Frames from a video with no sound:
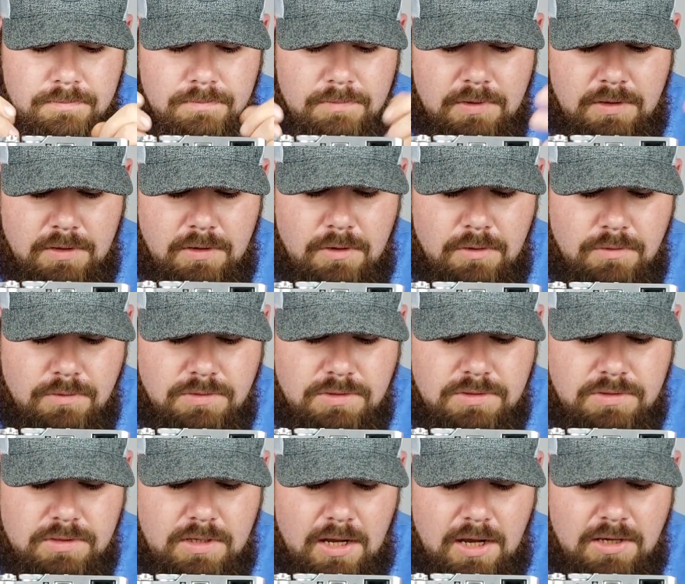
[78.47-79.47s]
It
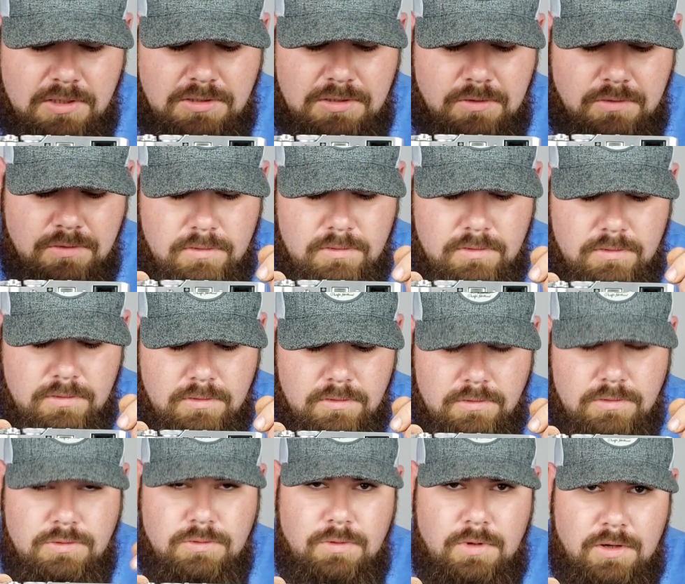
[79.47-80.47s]
goes ISO
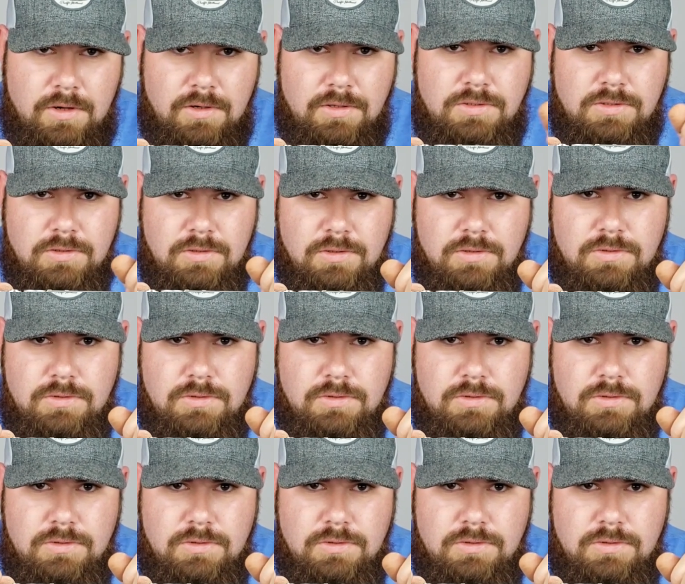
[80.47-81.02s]
200 to